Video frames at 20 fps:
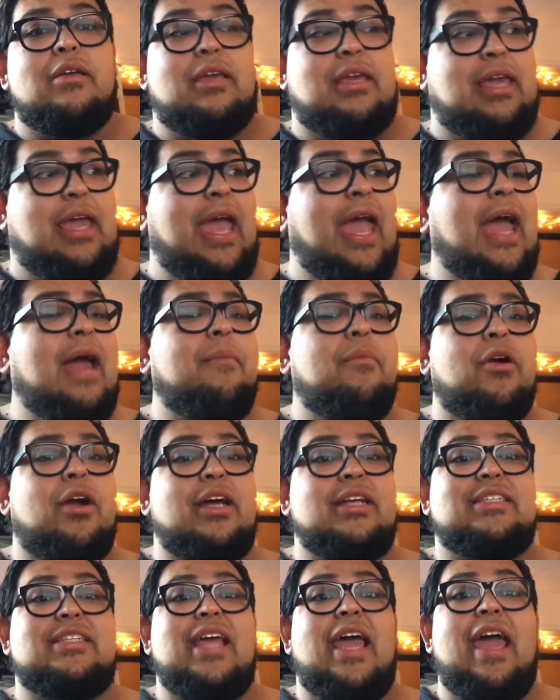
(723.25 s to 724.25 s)
camera,
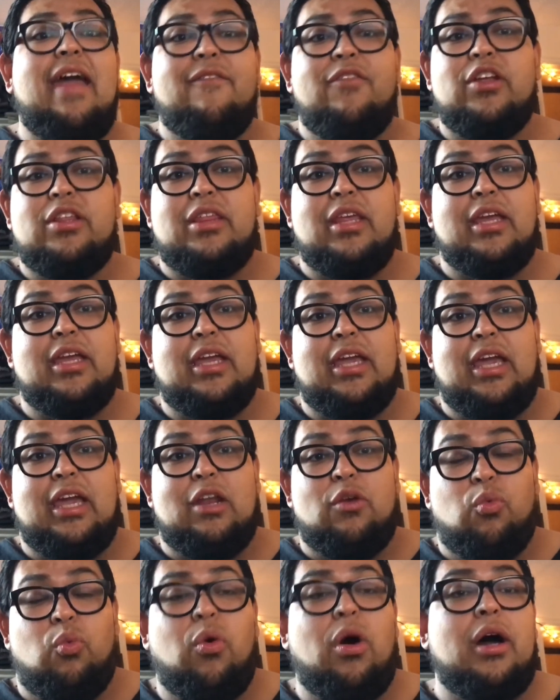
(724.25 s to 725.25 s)
it's everything
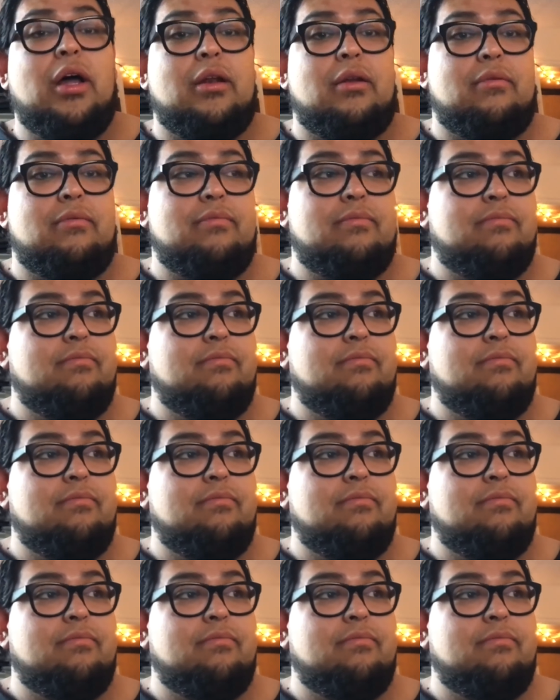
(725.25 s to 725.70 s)
in one.